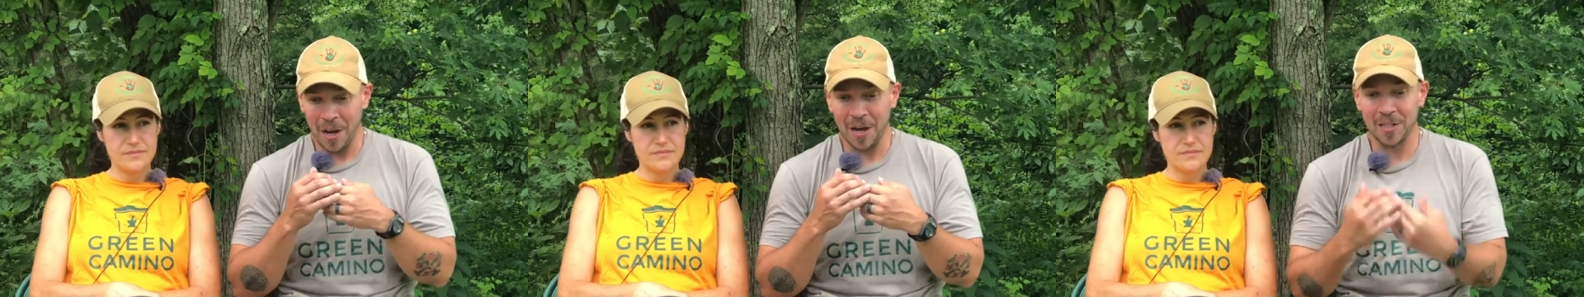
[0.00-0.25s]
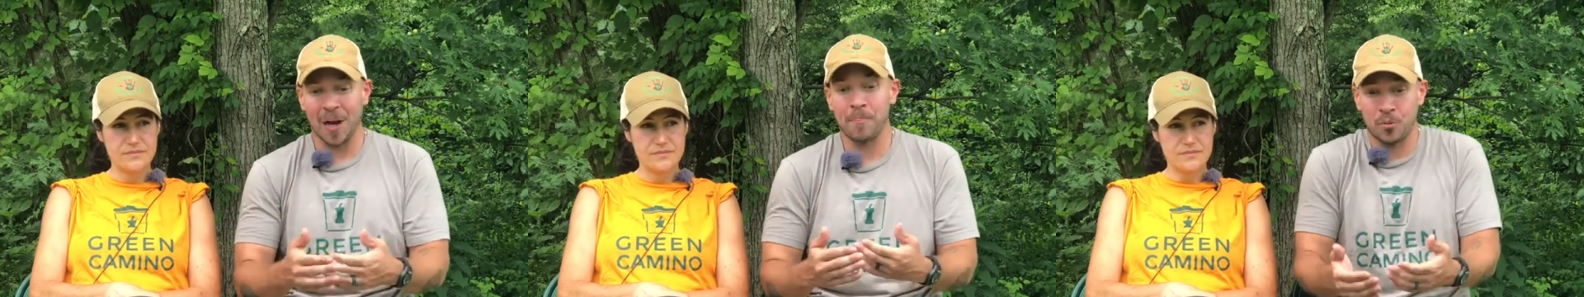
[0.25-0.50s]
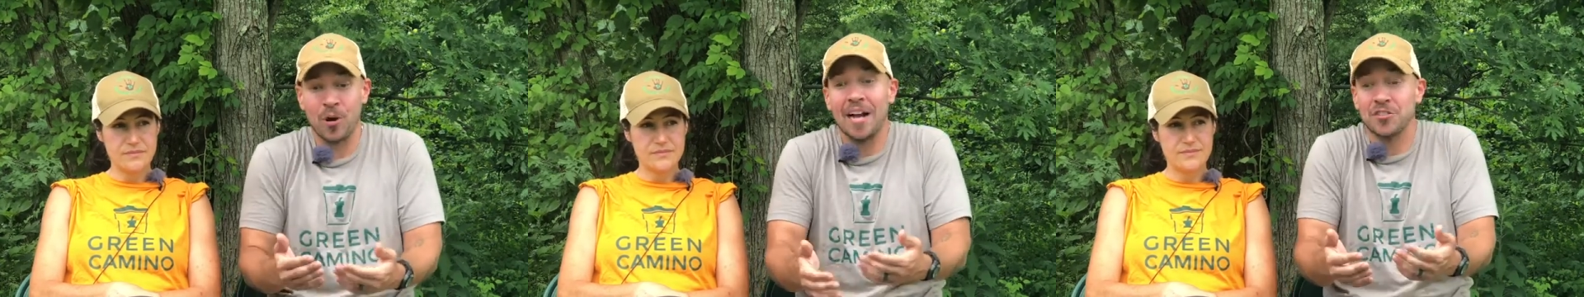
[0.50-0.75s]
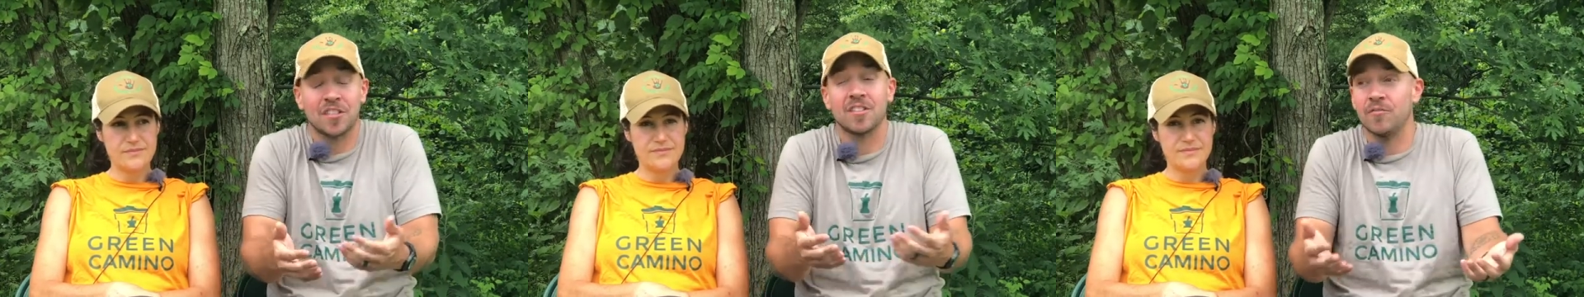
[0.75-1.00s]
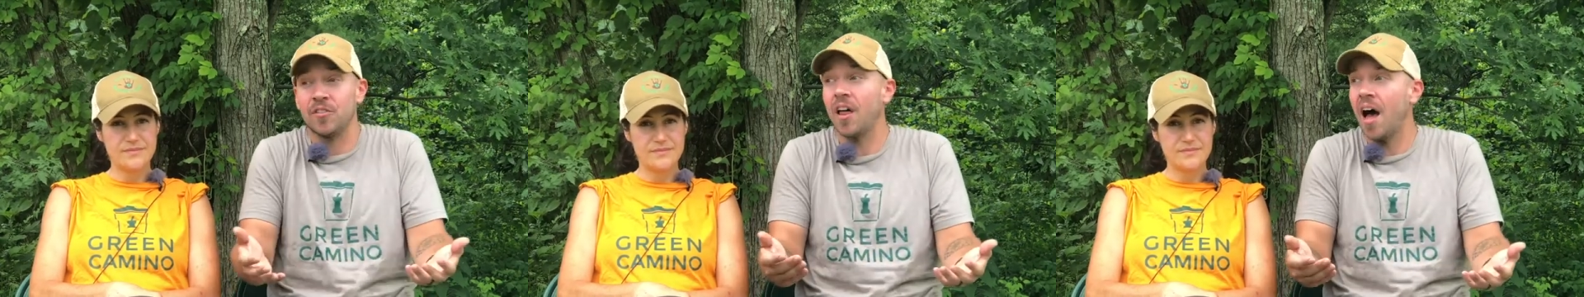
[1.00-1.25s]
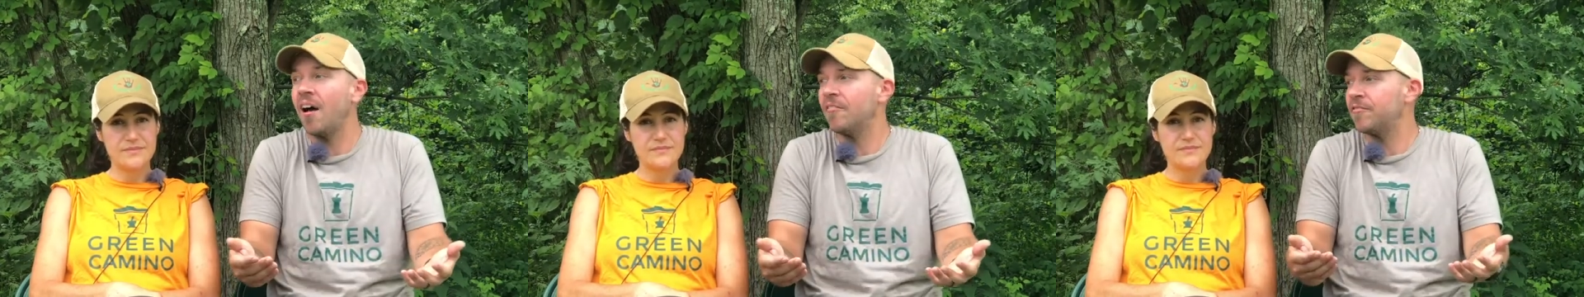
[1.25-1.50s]
Speaker 1: a, a project of
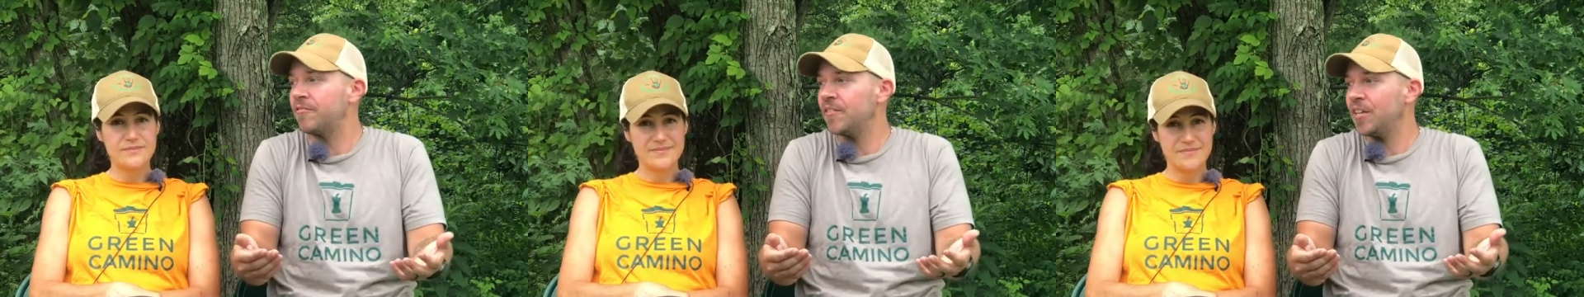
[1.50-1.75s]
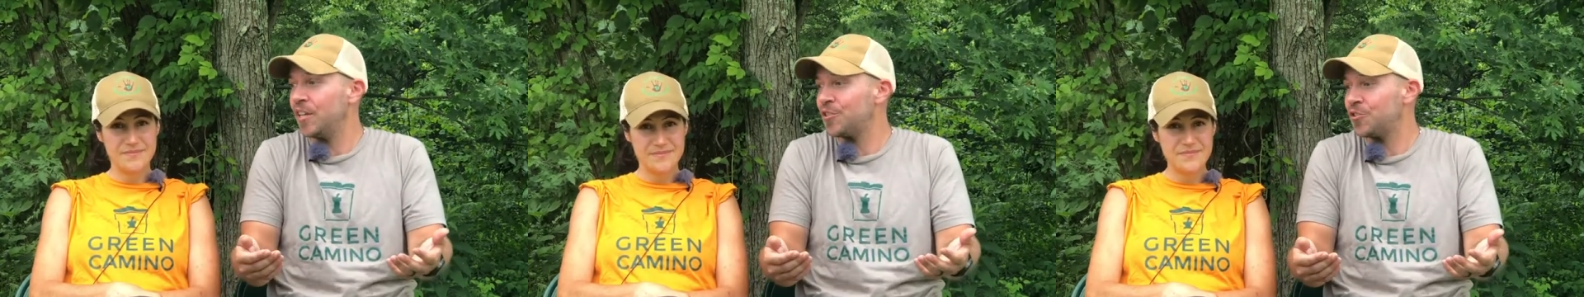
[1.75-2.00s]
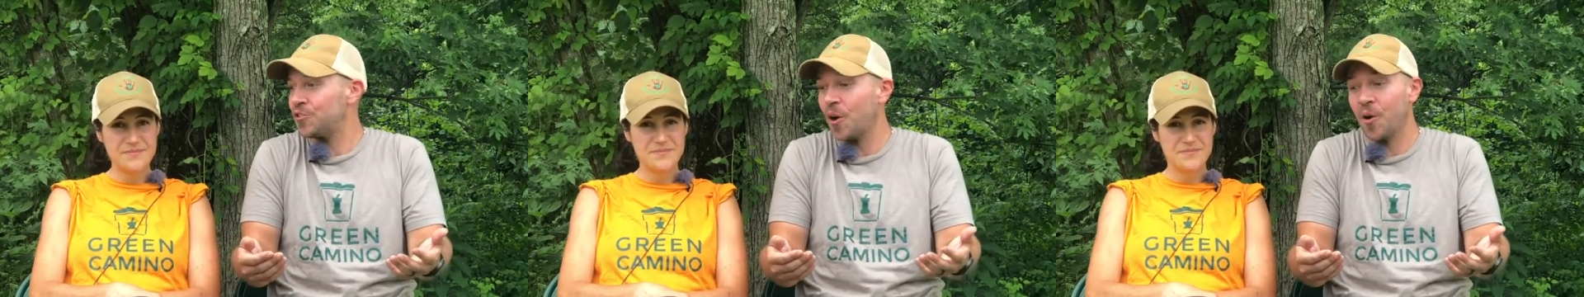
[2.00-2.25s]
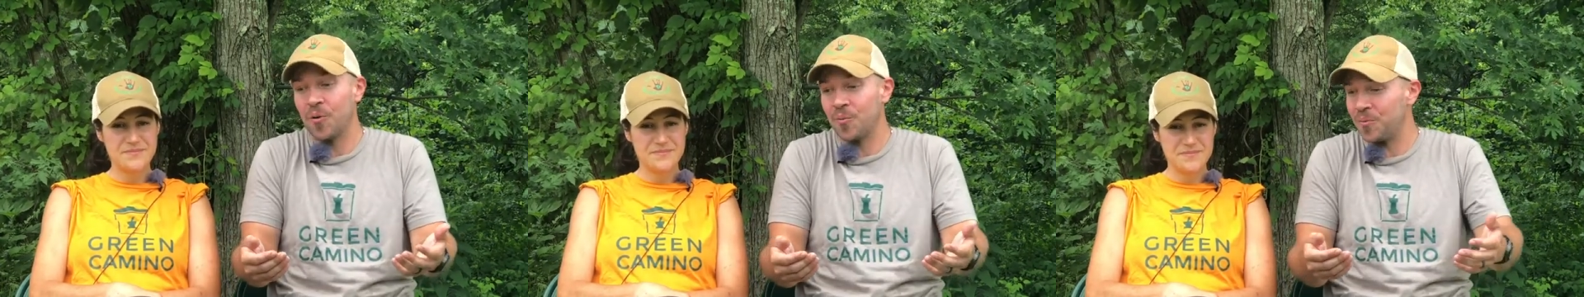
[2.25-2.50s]
love. So